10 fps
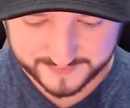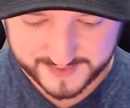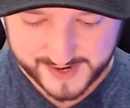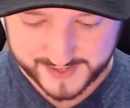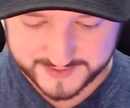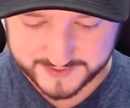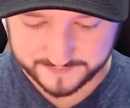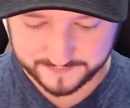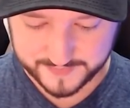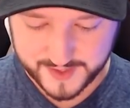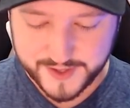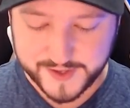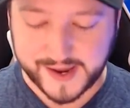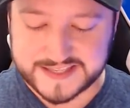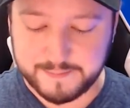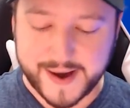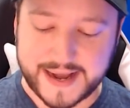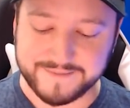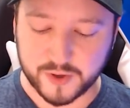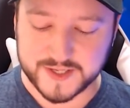Nice. You guys might
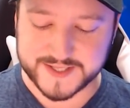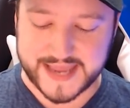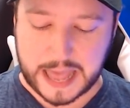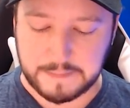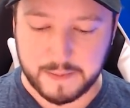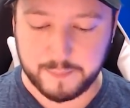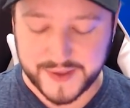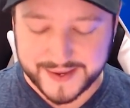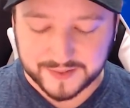have noticed that I am a bit